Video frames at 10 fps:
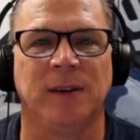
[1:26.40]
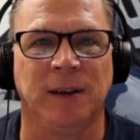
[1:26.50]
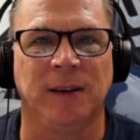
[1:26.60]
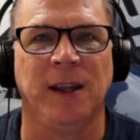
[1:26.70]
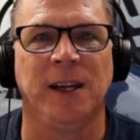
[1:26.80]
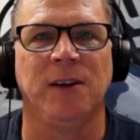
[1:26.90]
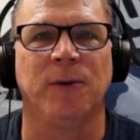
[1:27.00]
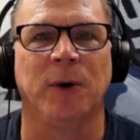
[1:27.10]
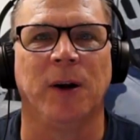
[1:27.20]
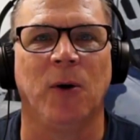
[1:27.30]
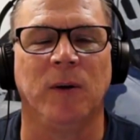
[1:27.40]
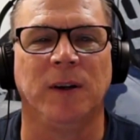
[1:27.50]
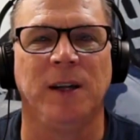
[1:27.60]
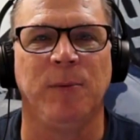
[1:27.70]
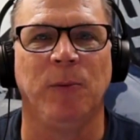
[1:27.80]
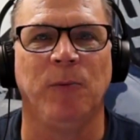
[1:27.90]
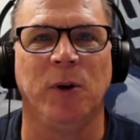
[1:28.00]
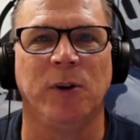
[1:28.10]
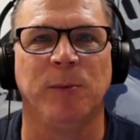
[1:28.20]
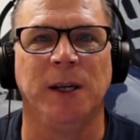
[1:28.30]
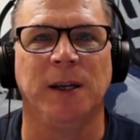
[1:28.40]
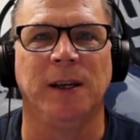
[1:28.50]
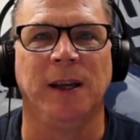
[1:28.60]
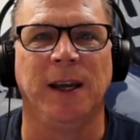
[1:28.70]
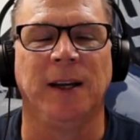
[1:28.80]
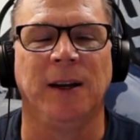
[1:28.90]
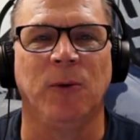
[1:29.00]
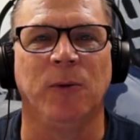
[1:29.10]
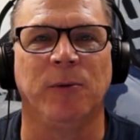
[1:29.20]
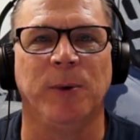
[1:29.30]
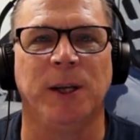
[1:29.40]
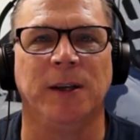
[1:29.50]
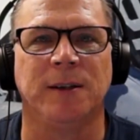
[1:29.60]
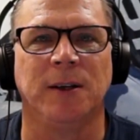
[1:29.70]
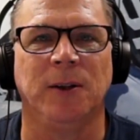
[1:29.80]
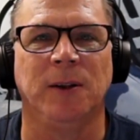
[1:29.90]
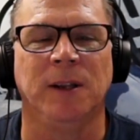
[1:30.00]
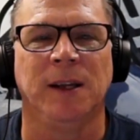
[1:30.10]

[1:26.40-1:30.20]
thank you for keeping with me and hanging out with me until